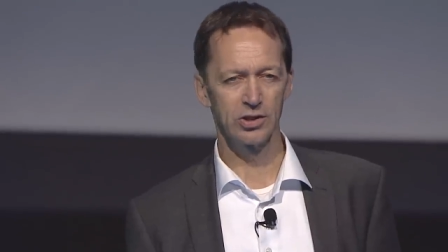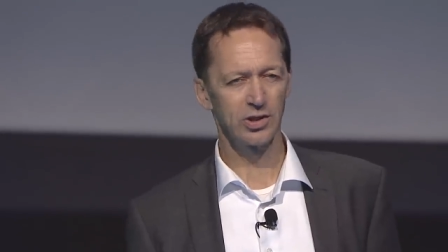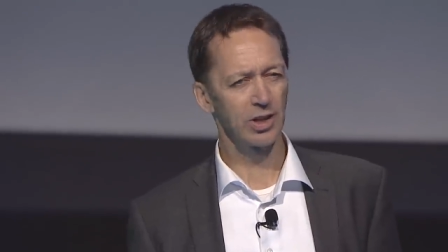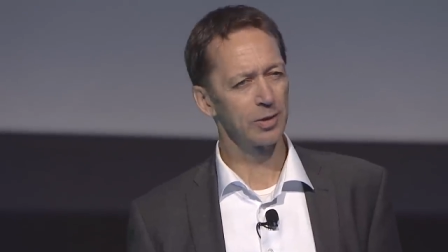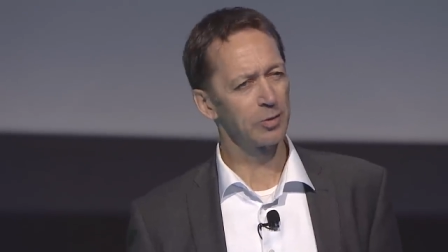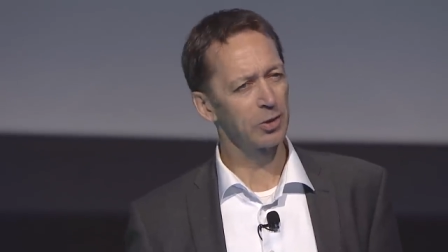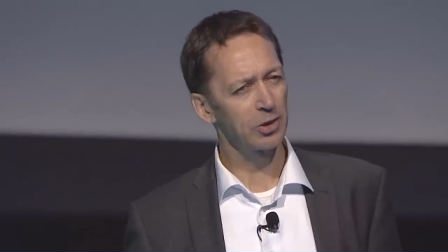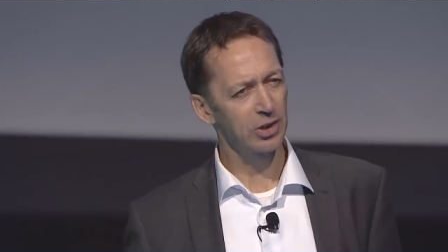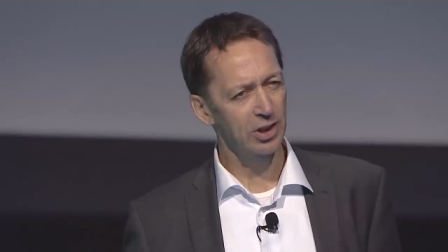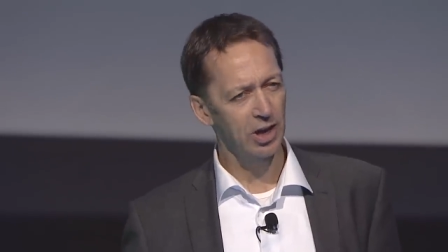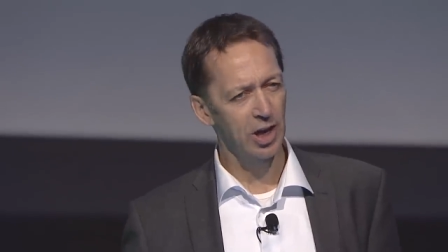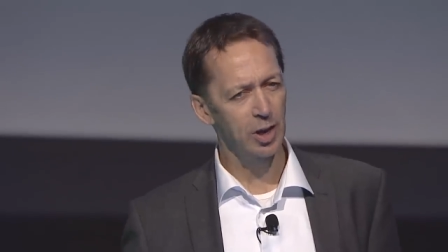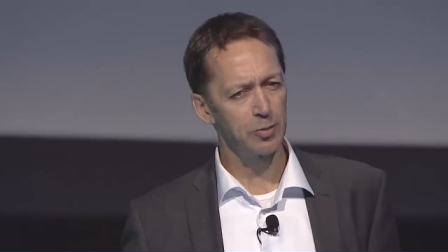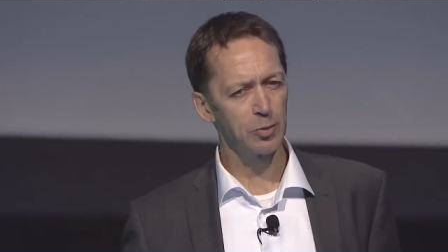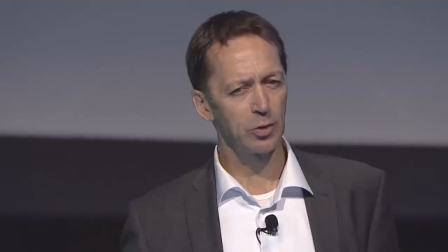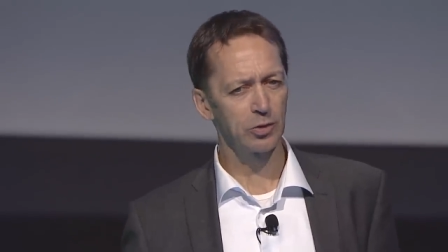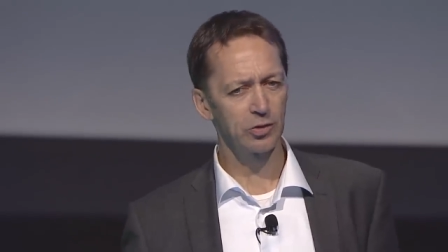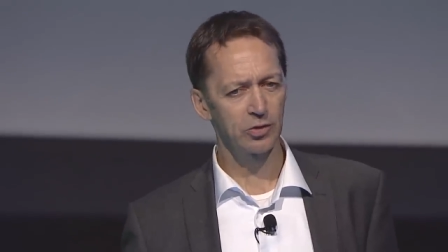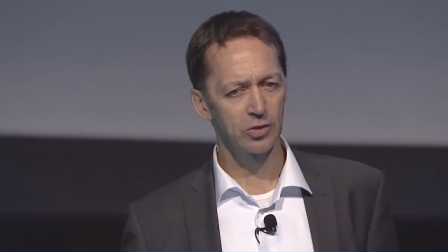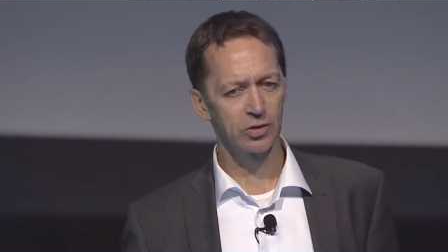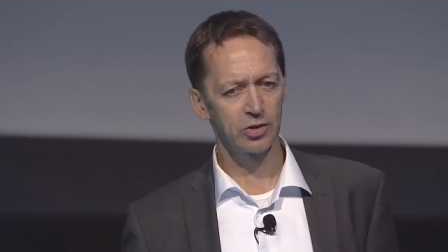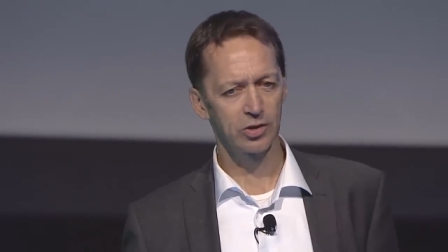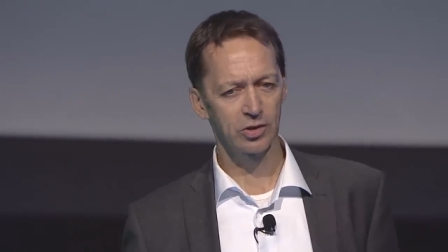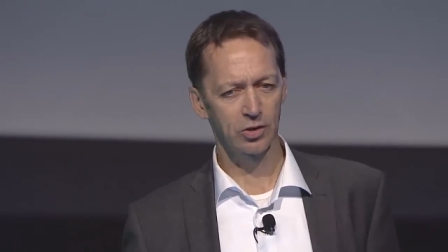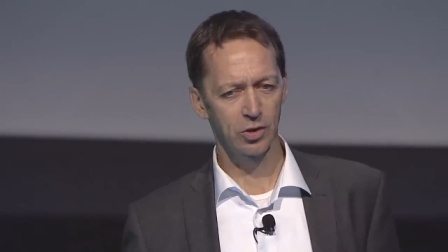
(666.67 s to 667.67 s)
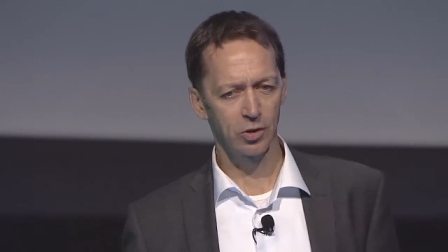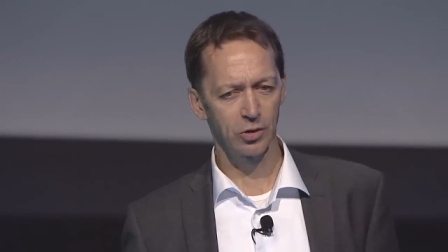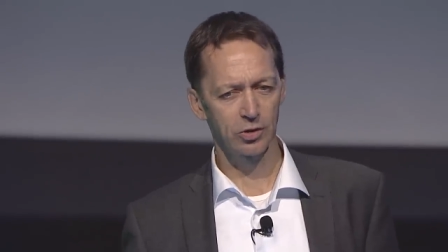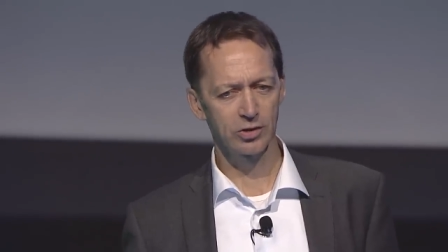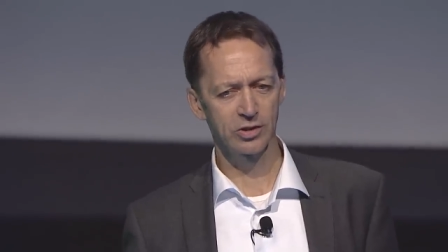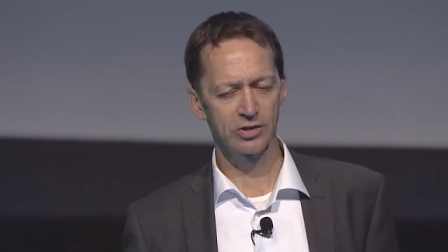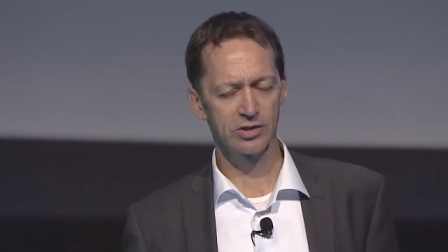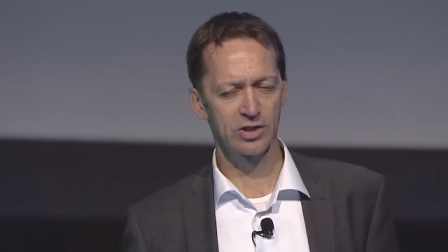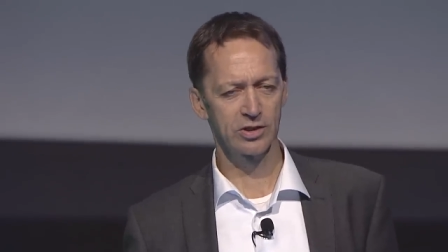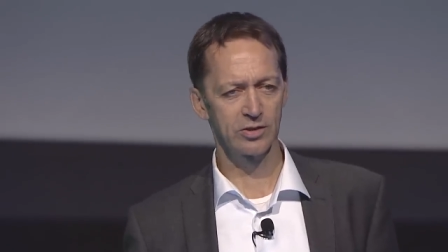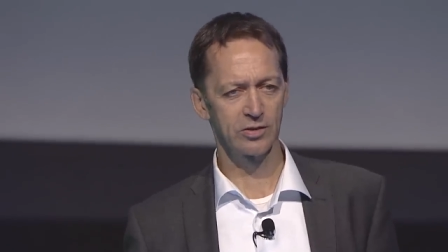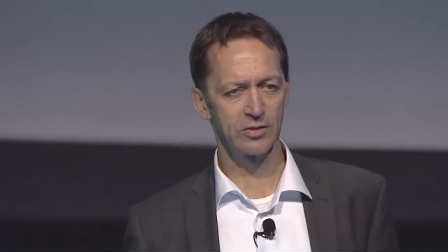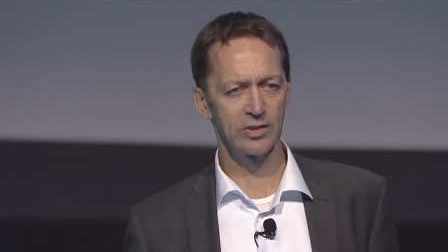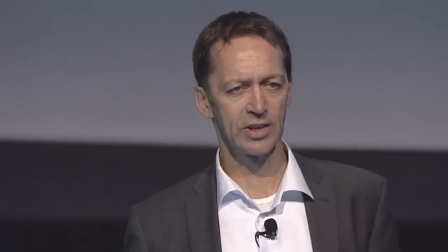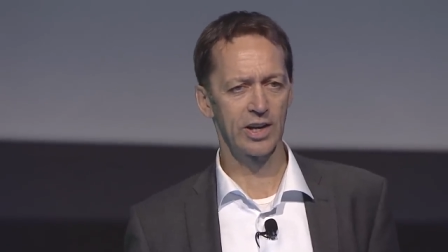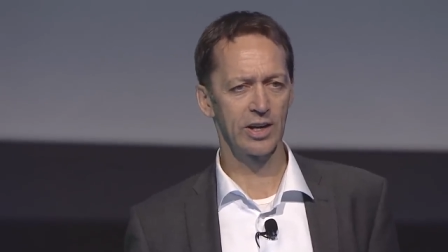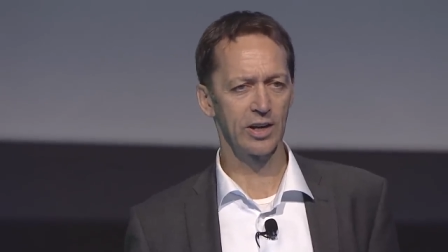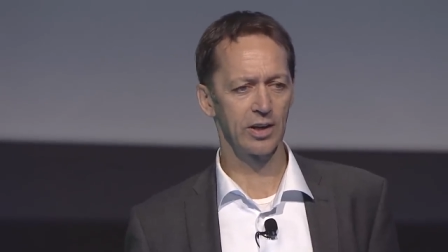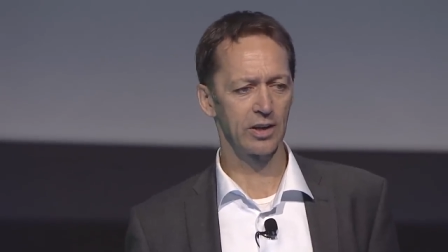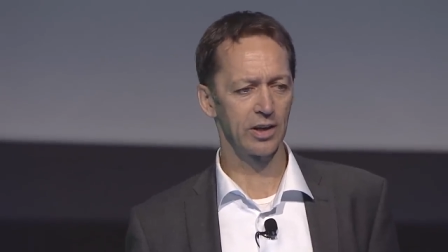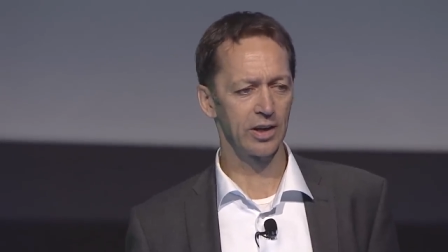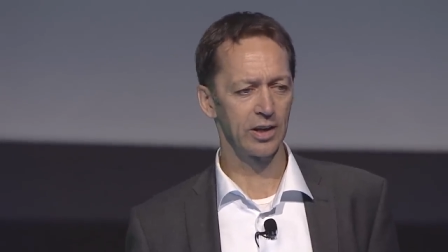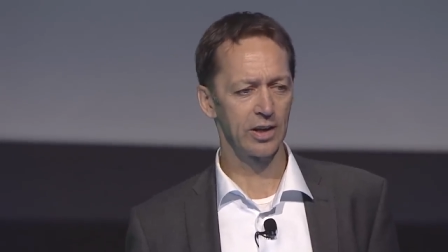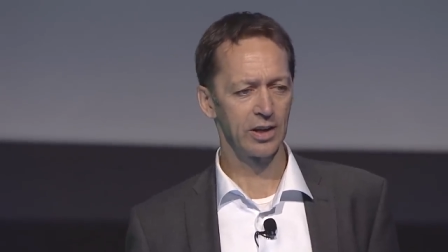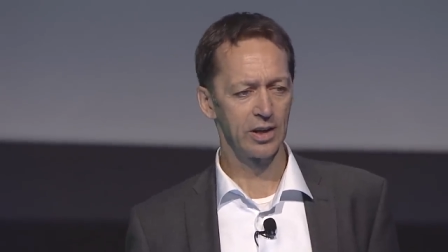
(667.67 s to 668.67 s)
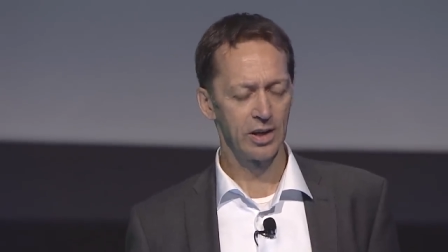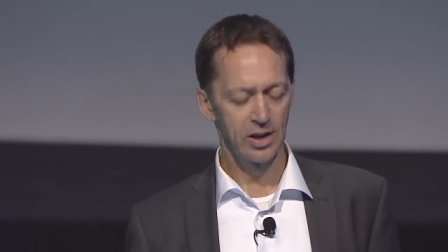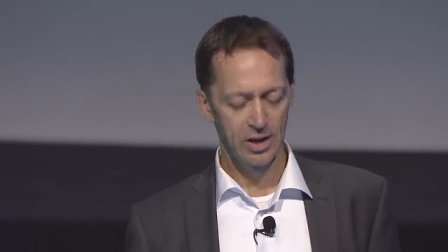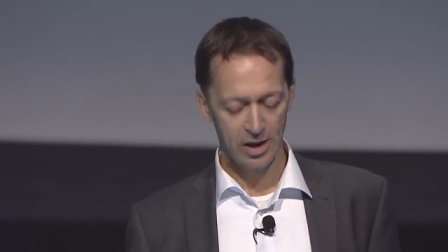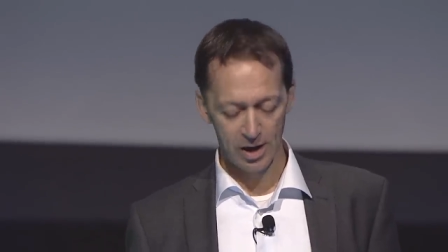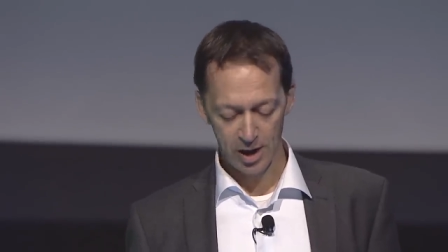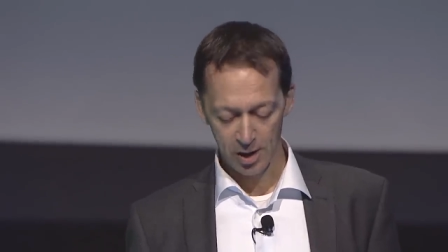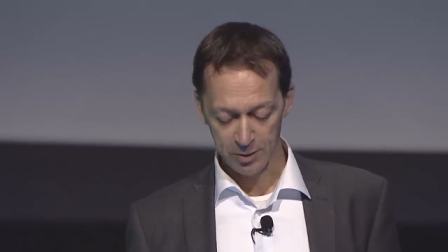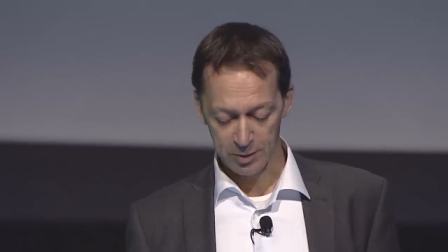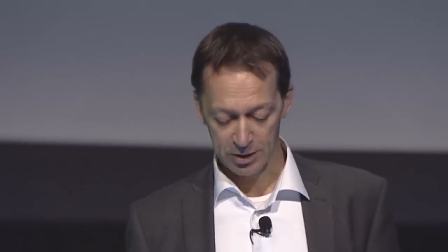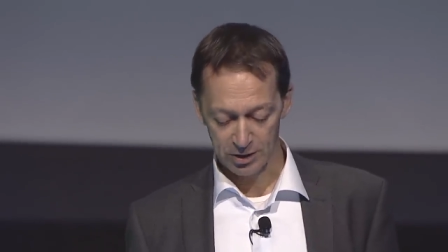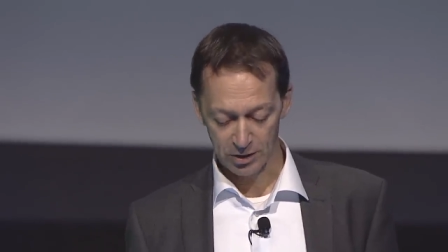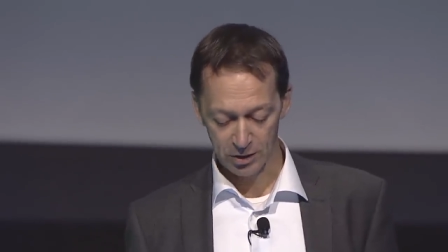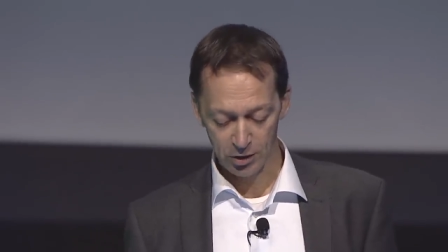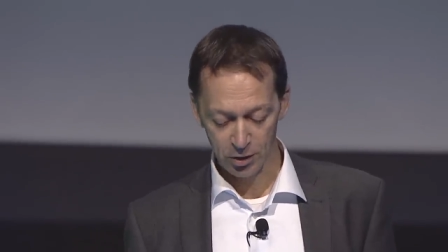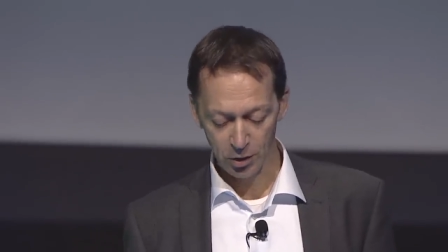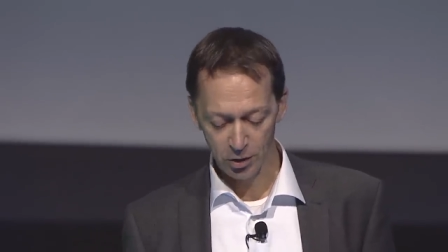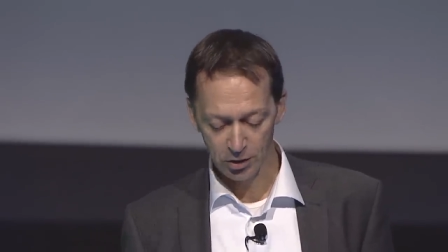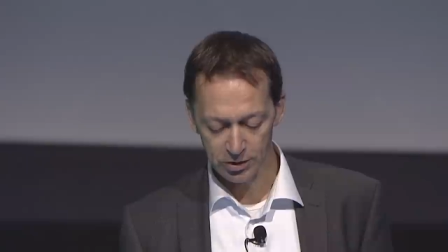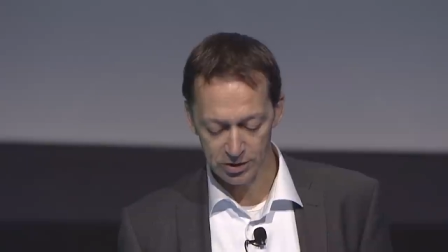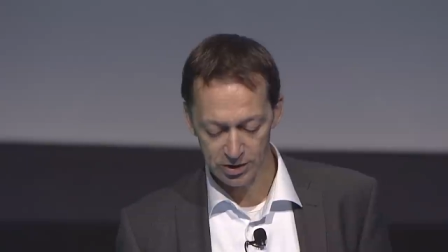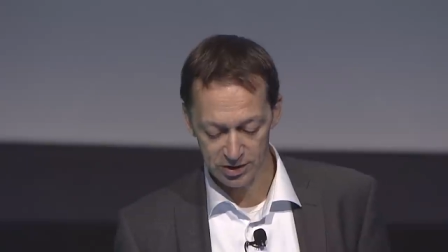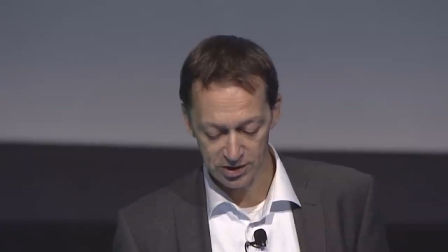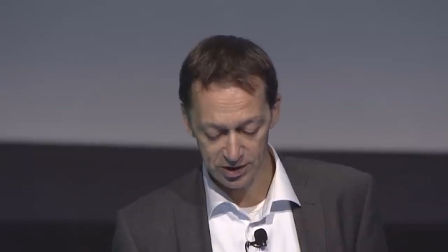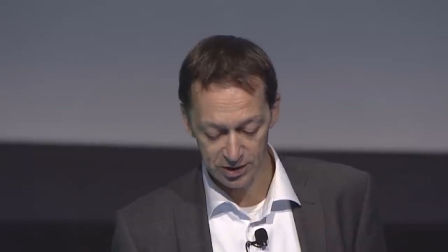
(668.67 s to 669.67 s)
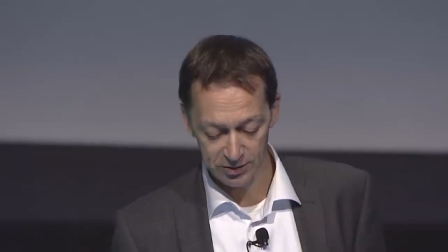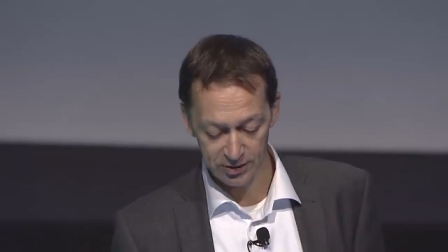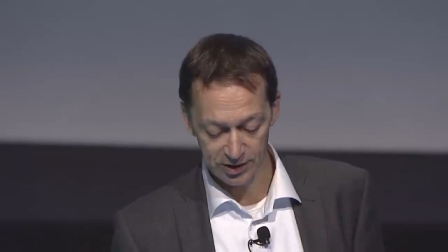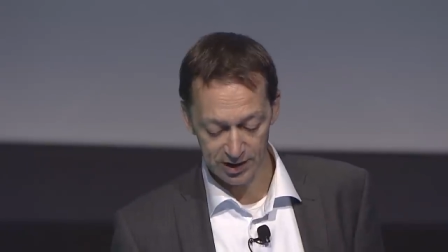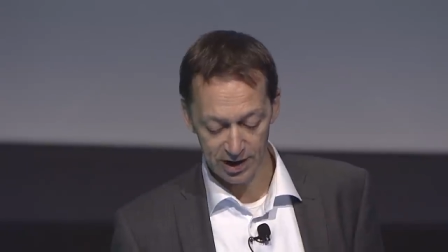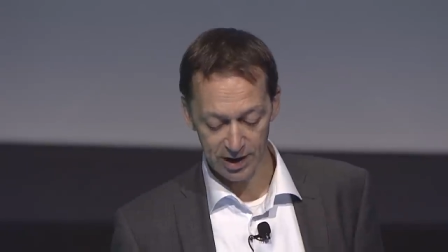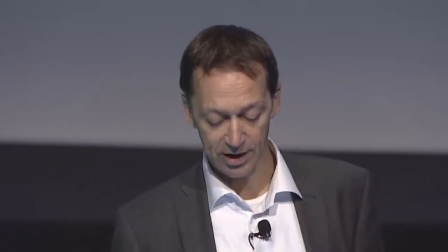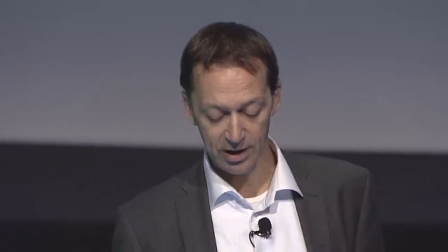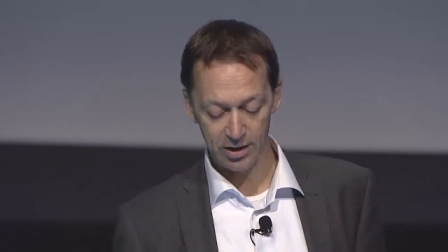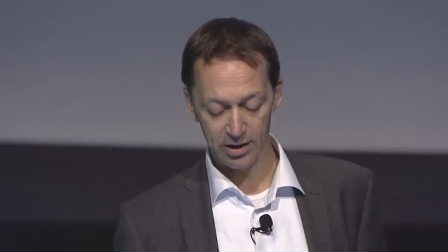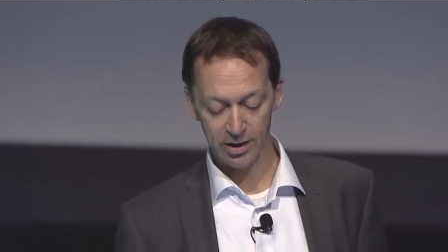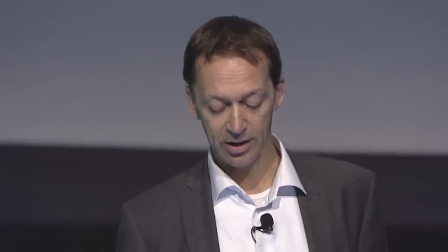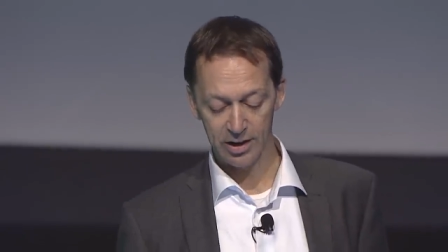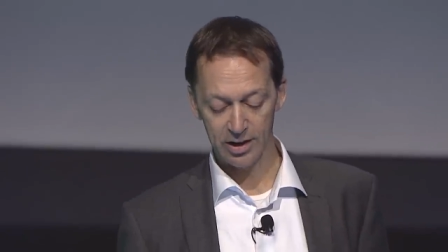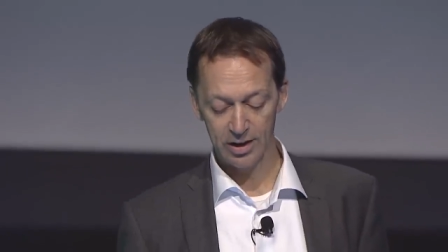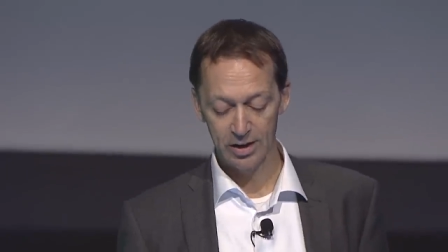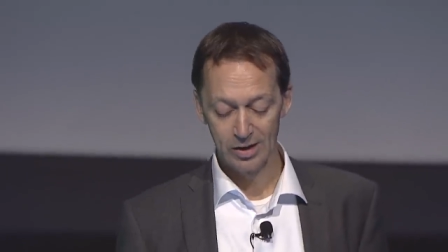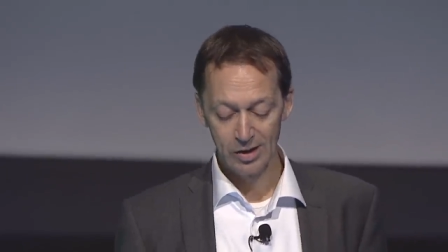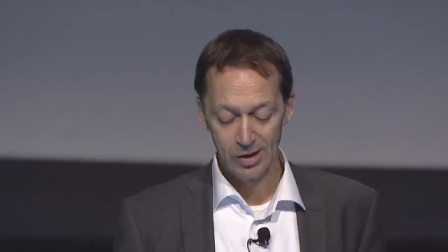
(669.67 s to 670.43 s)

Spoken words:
I'm going to come on to cognitive and AI. I mean, cognitive and AI,